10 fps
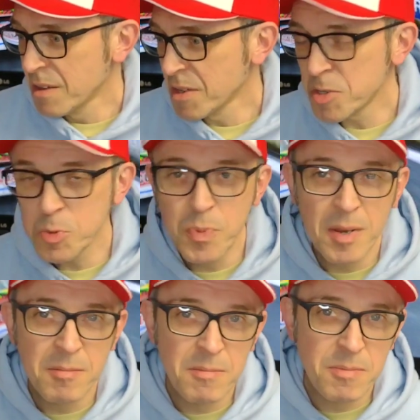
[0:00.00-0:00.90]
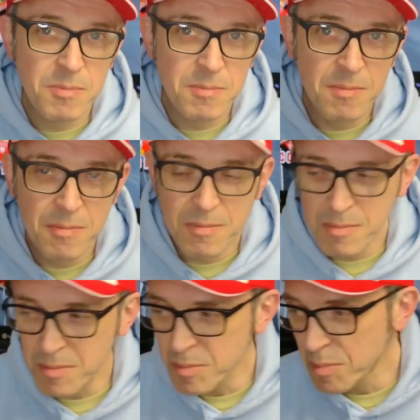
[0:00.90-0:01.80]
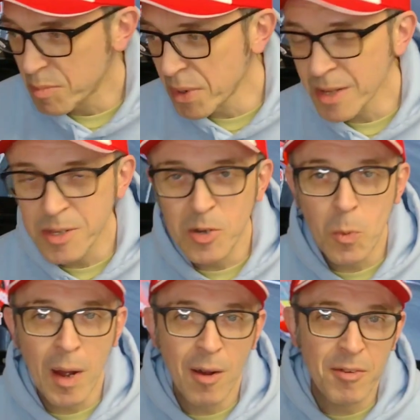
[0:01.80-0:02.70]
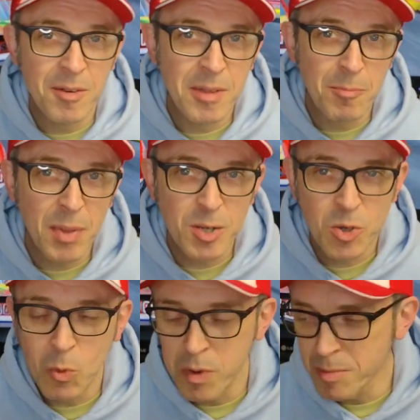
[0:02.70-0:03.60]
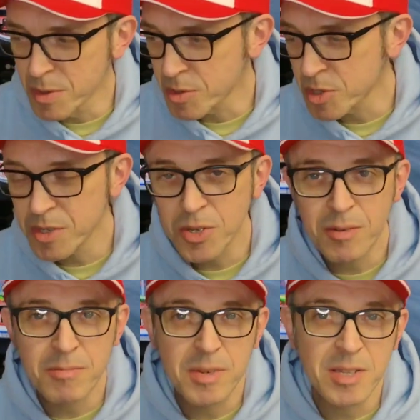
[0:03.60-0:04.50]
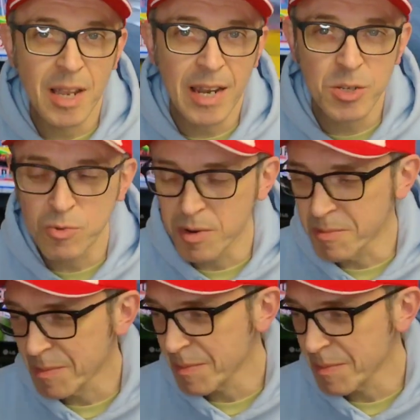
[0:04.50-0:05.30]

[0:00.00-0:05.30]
this has been building up over the past couple of months since I did the last one,